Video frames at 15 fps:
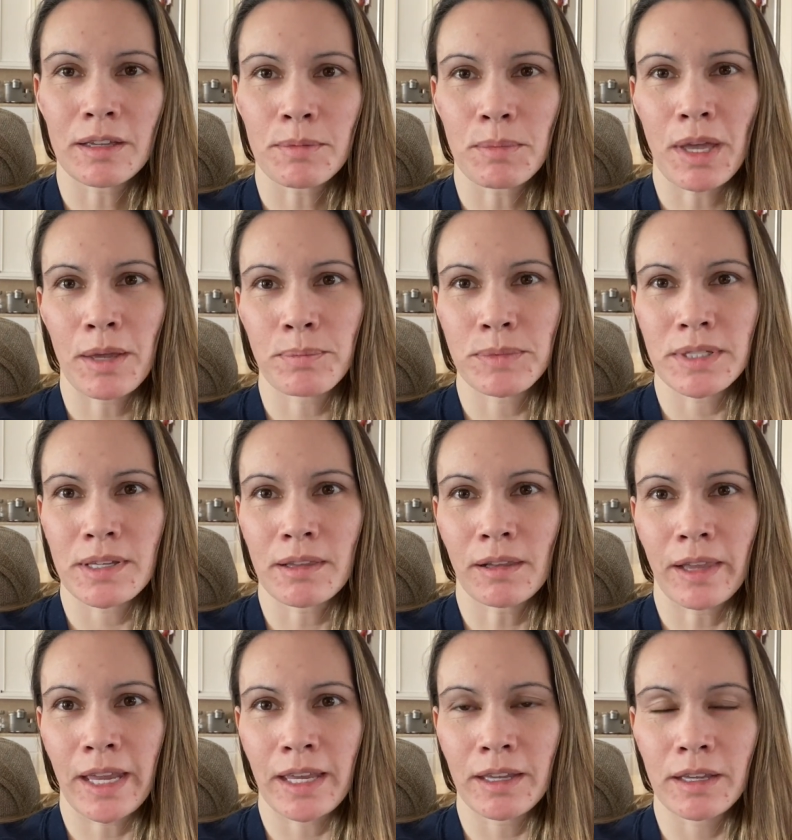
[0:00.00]
up to the
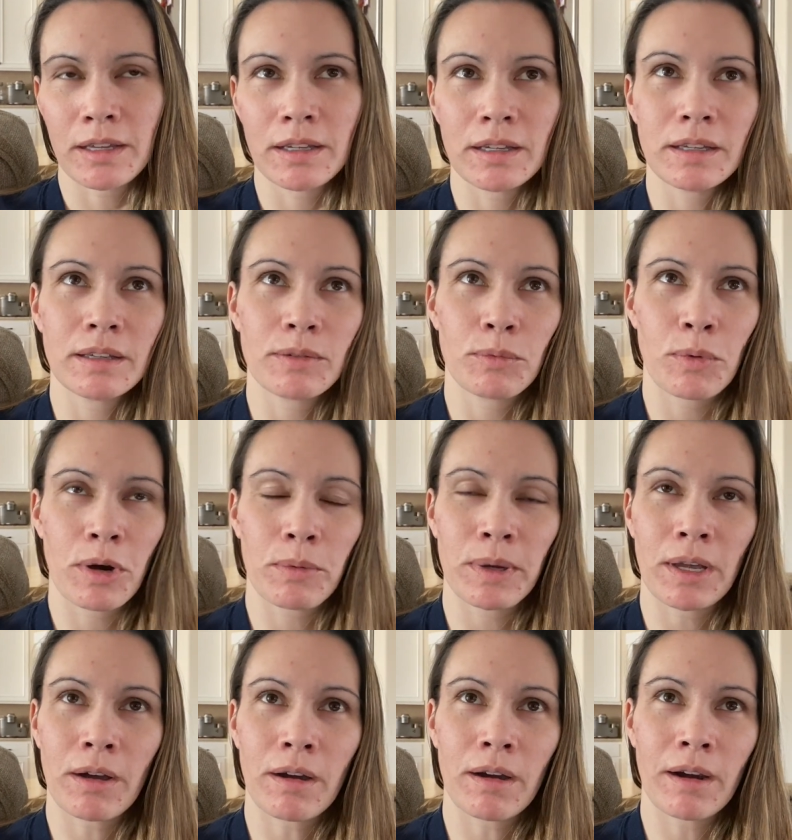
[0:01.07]
lake where we
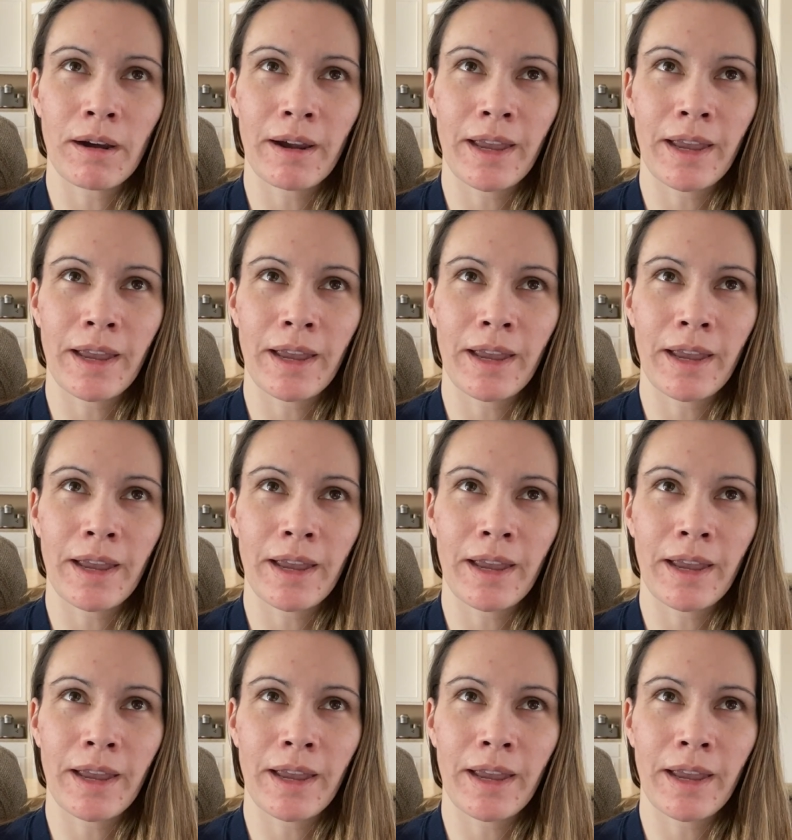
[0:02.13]
are,